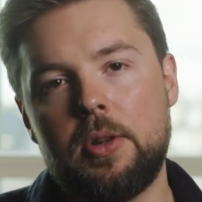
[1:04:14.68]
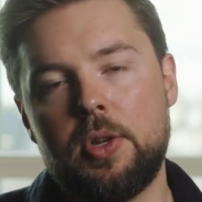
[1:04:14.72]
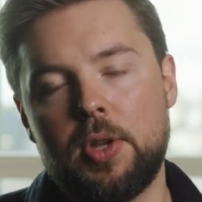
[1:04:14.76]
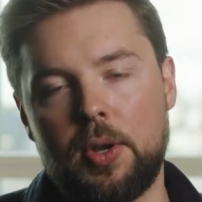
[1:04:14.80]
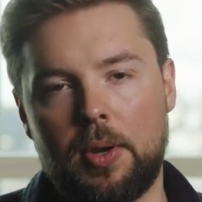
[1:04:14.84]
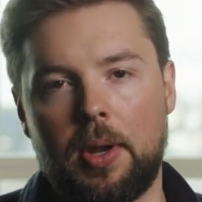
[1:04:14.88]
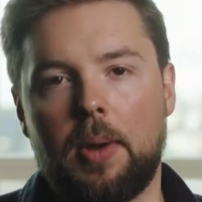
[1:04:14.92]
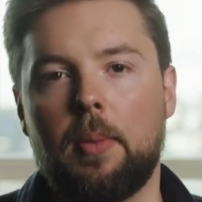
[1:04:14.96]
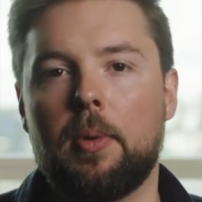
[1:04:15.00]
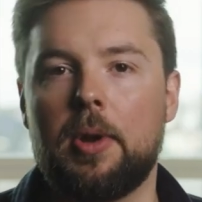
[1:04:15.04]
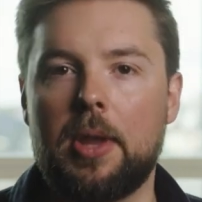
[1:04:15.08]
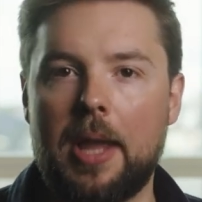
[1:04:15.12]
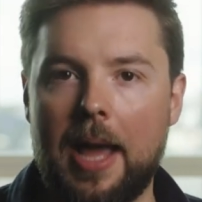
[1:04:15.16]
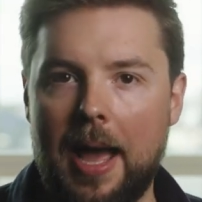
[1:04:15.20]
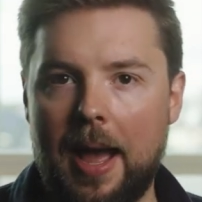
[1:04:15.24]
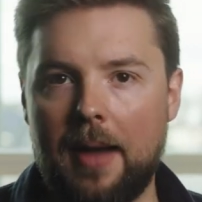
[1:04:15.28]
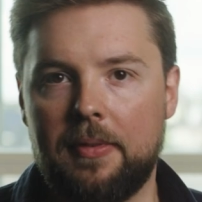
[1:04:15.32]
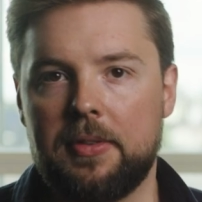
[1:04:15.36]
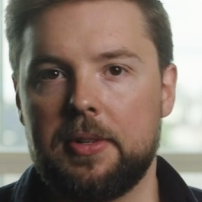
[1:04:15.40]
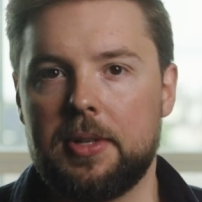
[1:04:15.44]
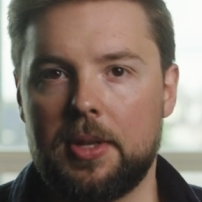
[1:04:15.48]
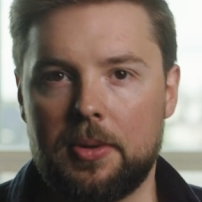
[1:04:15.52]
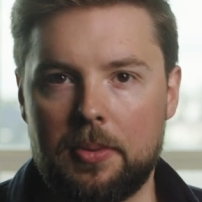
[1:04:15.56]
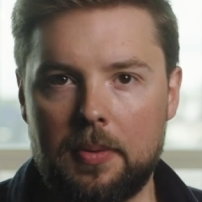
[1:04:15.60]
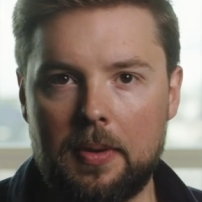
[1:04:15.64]
doing what you
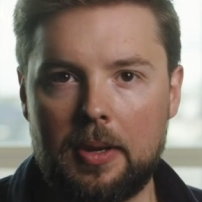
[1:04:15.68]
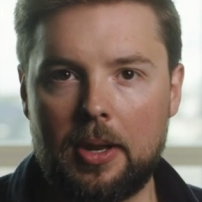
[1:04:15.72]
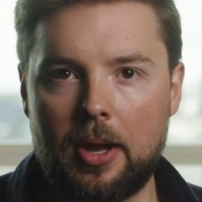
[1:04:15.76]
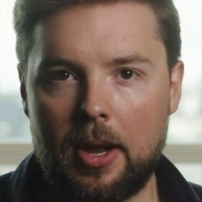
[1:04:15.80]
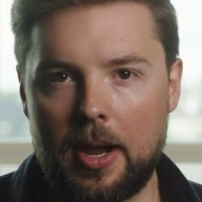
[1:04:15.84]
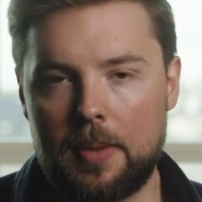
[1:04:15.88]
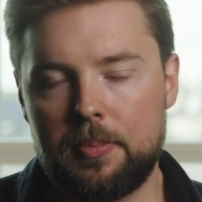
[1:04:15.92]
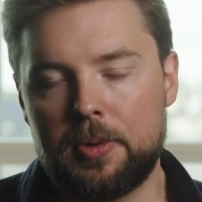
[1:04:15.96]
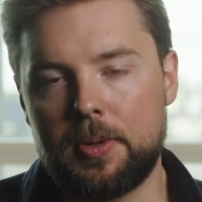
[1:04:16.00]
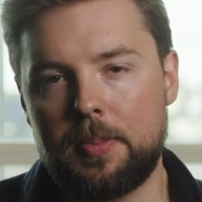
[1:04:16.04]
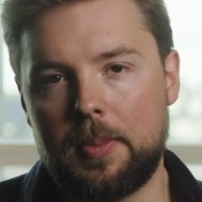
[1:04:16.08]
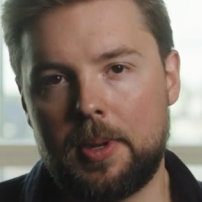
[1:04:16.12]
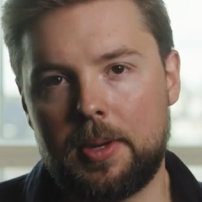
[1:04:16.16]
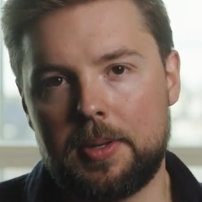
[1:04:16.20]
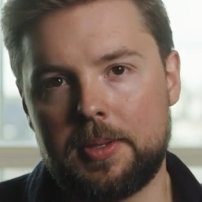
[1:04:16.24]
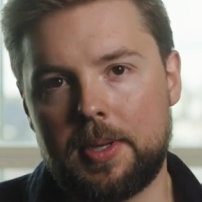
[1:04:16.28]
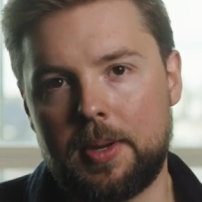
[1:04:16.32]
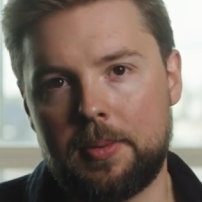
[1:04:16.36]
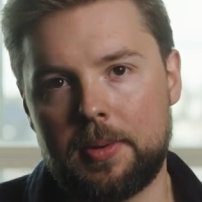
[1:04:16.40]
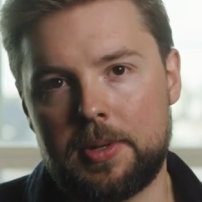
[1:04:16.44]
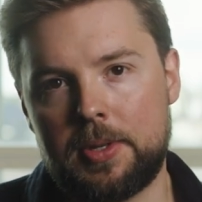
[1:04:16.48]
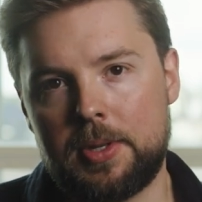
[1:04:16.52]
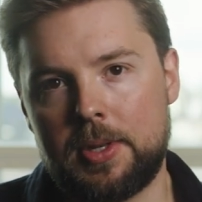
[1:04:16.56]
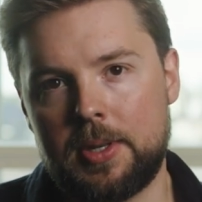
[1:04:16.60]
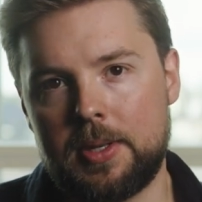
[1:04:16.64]
have to do with library
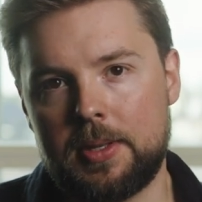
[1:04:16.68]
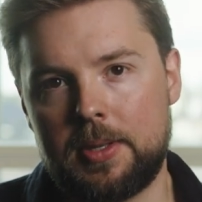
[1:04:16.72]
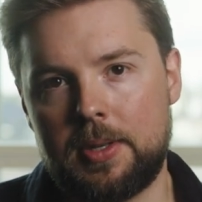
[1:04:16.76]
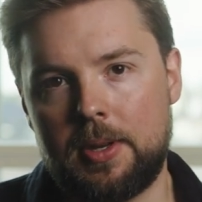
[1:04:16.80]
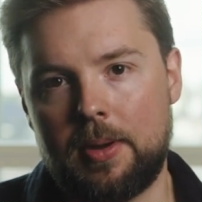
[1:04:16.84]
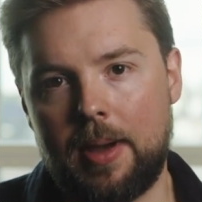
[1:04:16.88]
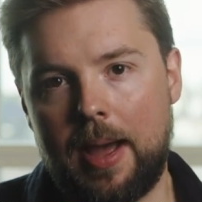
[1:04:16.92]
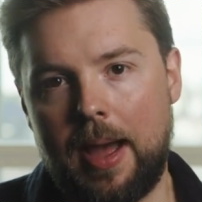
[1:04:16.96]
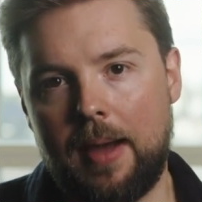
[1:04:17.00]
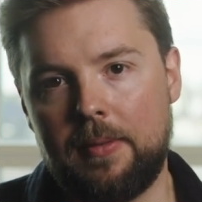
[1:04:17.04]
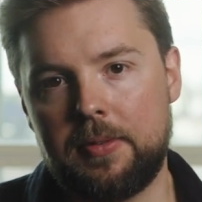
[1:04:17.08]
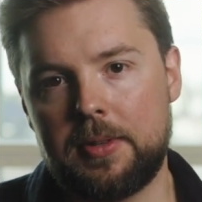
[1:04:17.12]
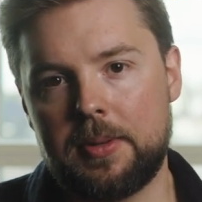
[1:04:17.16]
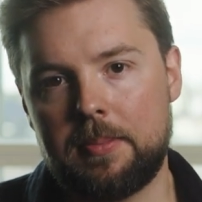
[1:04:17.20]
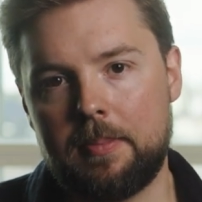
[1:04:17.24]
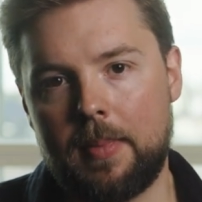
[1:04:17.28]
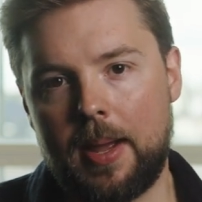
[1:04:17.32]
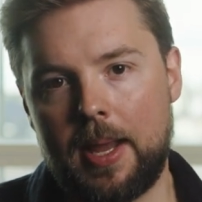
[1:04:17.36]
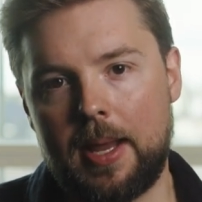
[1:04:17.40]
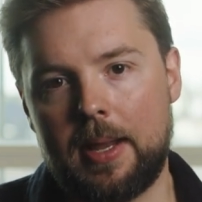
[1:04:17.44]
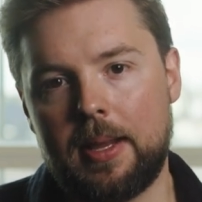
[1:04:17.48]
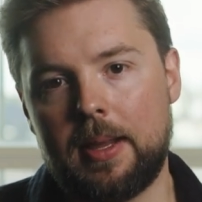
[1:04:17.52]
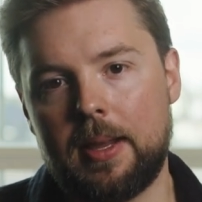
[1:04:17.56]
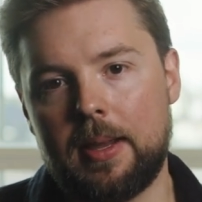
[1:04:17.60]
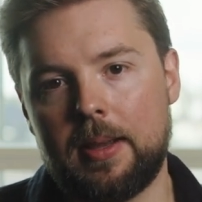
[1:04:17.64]
music, which is you have to
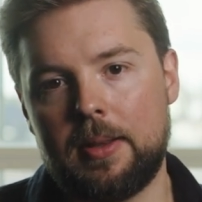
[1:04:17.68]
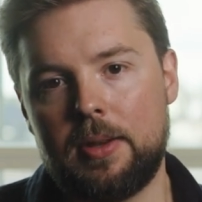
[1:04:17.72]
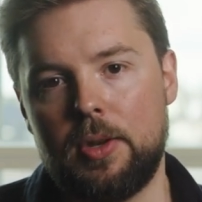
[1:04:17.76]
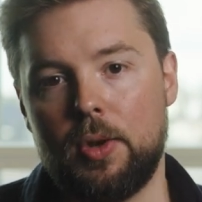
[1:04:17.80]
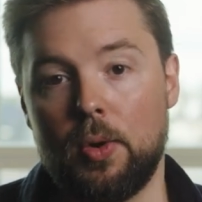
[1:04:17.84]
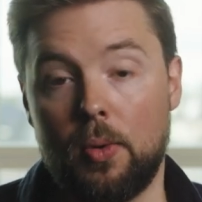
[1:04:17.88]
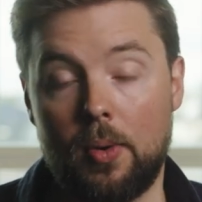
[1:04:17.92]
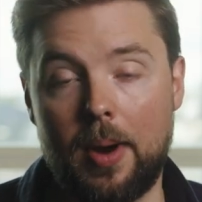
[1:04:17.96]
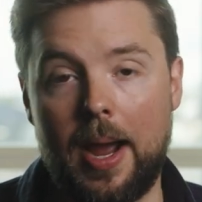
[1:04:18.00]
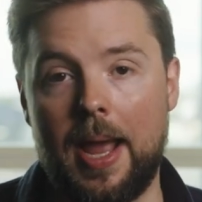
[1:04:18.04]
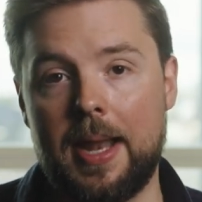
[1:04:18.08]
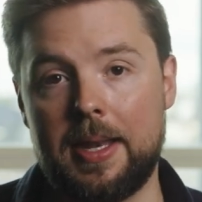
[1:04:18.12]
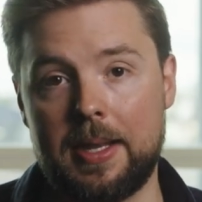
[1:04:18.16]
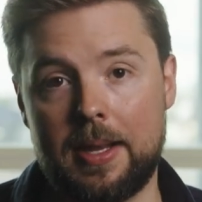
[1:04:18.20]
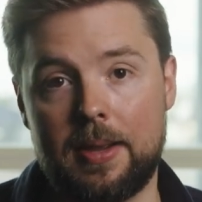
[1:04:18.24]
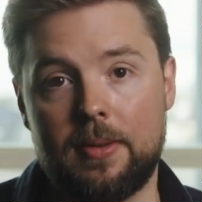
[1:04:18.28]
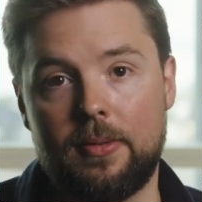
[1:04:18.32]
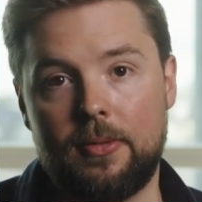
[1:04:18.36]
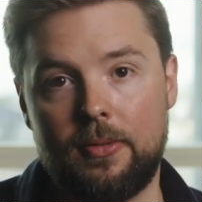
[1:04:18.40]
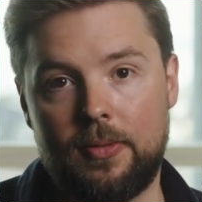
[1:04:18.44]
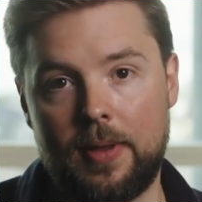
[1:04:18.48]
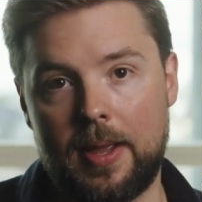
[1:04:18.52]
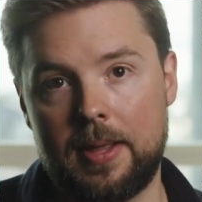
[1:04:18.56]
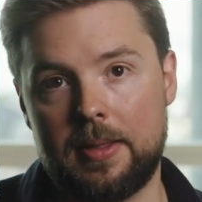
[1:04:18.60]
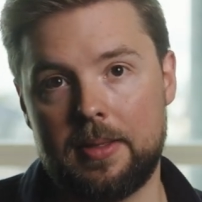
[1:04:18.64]
make your edit
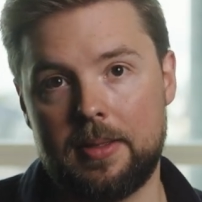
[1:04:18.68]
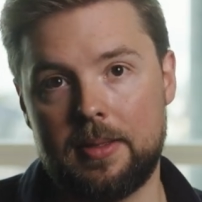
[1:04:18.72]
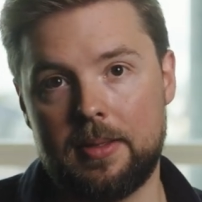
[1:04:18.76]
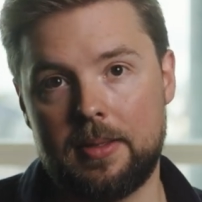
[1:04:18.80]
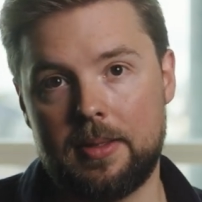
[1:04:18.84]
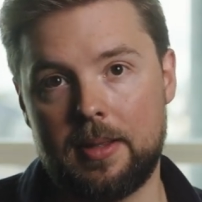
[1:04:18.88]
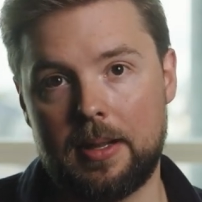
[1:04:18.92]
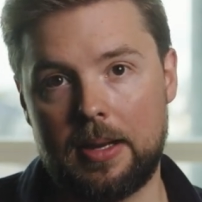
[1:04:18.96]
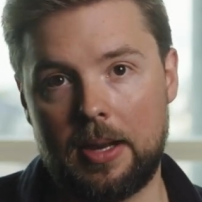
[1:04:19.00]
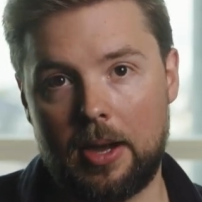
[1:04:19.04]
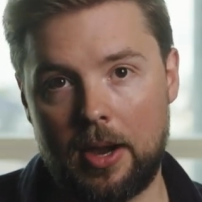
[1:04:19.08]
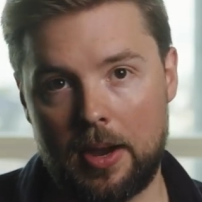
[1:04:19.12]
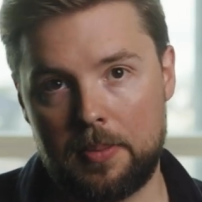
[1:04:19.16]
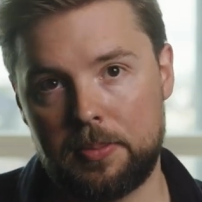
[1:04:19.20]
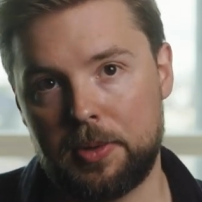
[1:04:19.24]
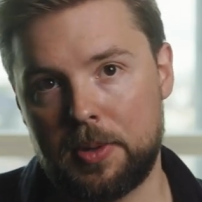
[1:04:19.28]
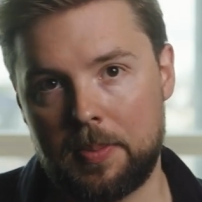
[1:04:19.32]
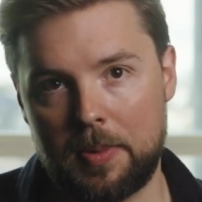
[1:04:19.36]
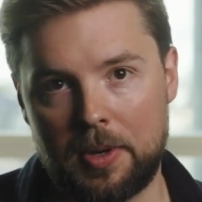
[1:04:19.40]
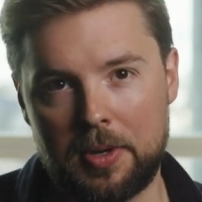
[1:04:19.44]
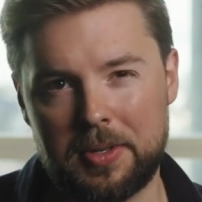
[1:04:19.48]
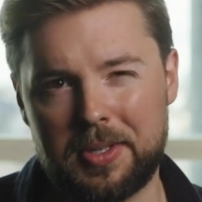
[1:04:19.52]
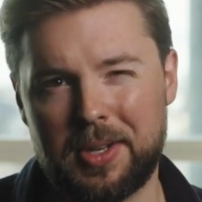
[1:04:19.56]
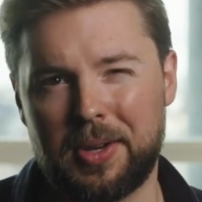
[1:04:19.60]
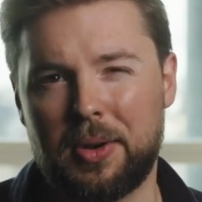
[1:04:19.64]
fit the library
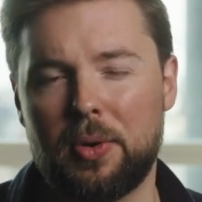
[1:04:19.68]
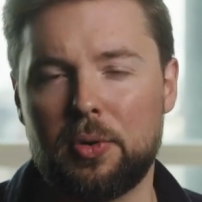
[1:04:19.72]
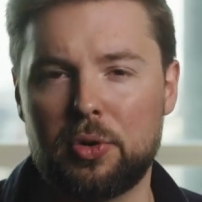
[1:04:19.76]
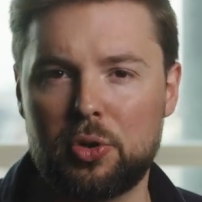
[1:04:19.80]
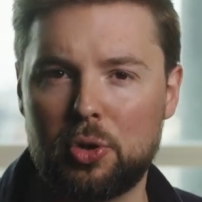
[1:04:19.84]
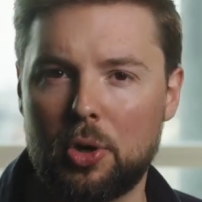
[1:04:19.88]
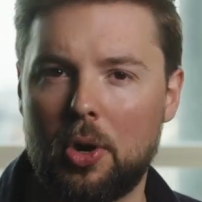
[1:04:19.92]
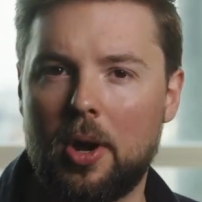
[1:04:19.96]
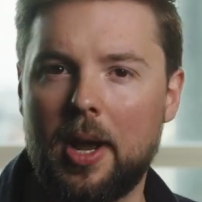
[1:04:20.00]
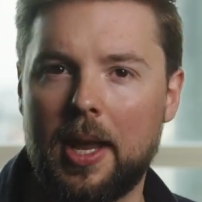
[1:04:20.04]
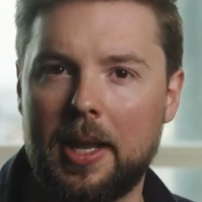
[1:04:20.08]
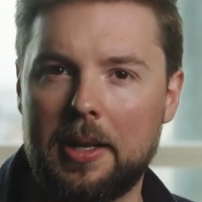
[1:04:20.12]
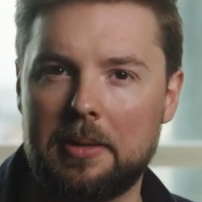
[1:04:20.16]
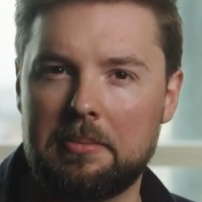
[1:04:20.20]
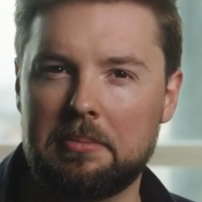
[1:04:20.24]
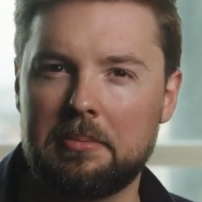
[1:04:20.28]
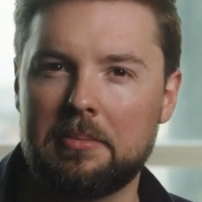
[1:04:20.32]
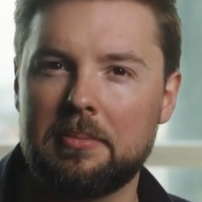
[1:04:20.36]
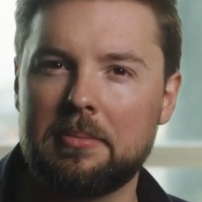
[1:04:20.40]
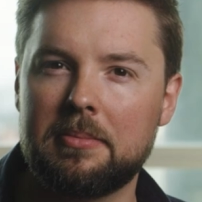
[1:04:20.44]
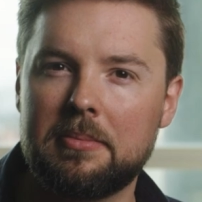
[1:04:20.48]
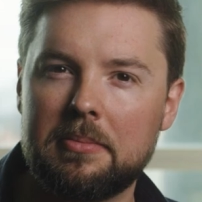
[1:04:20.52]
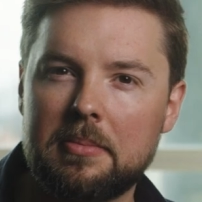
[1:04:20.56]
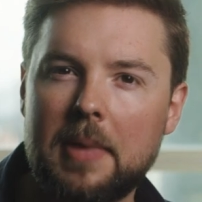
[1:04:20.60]
music or try and